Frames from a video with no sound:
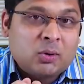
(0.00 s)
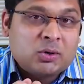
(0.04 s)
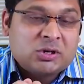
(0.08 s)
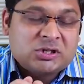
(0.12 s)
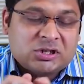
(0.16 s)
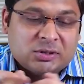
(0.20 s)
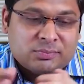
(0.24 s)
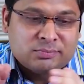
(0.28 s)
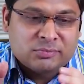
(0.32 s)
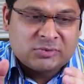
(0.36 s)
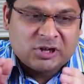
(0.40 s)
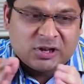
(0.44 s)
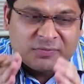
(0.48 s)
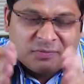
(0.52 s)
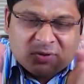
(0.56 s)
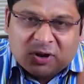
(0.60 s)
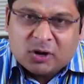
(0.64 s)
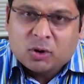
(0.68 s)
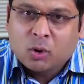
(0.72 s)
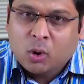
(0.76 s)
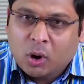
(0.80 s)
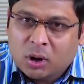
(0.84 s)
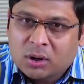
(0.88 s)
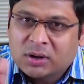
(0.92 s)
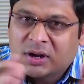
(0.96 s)
about some
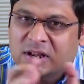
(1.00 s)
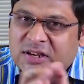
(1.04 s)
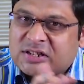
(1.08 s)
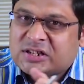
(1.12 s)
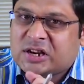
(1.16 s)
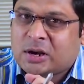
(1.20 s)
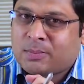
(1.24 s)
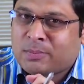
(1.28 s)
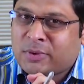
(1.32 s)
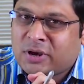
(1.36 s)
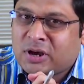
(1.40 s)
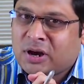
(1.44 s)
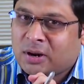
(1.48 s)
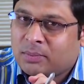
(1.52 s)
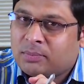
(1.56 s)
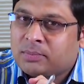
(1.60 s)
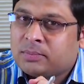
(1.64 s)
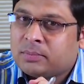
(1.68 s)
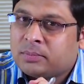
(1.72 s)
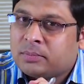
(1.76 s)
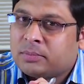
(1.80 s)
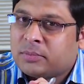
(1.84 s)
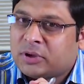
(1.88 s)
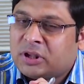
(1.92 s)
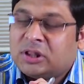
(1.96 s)
different contexts coming
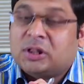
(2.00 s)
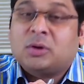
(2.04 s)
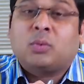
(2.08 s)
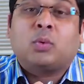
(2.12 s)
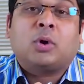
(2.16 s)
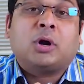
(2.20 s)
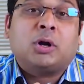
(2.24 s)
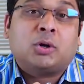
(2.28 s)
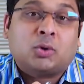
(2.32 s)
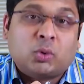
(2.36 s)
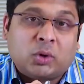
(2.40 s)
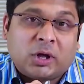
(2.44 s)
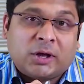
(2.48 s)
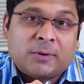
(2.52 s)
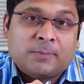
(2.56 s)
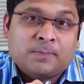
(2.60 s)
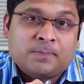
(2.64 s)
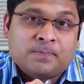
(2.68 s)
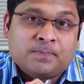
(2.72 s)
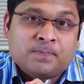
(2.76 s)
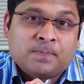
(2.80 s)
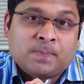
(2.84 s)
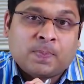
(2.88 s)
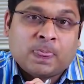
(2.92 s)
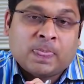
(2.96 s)
up in the world
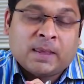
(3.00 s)
today.